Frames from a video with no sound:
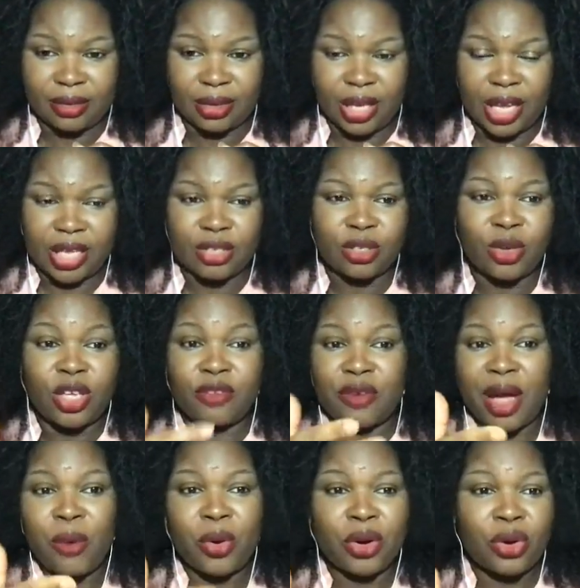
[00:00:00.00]
Okay. So, if
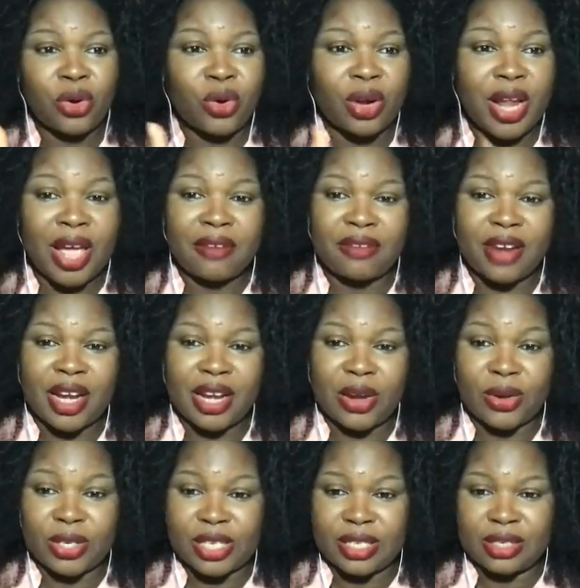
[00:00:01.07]
I want to go live right
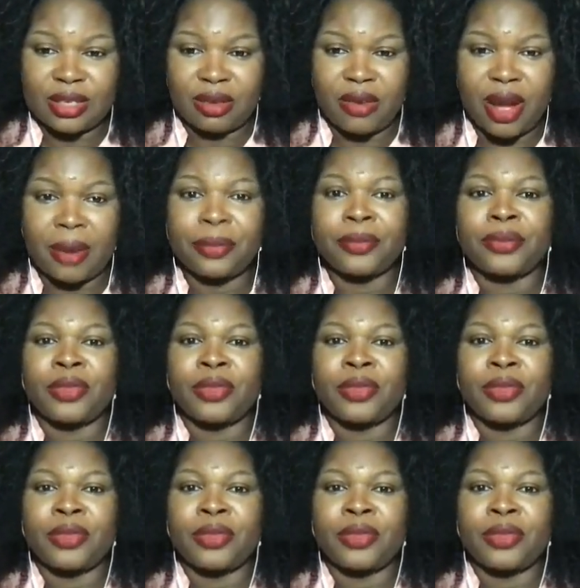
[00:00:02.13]
now on Instagram,